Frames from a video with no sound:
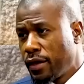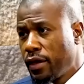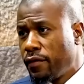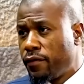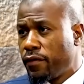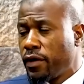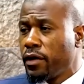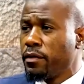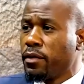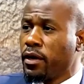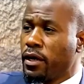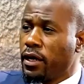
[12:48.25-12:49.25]
if
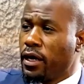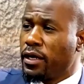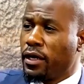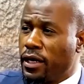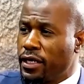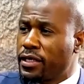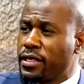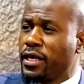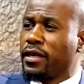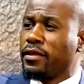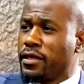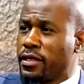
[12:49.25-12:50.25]
let's
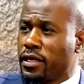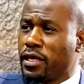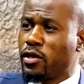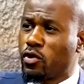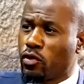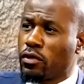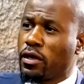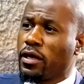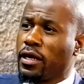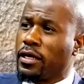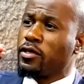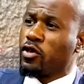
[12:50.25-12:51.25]
take this issue
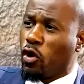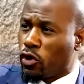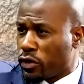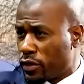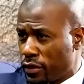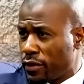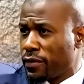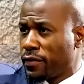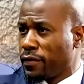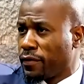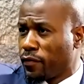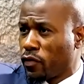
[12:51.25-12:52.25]
as yours
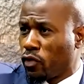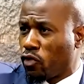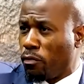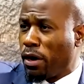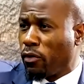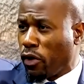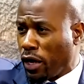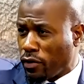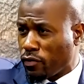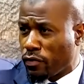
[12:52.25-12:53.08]
kumba kwenyu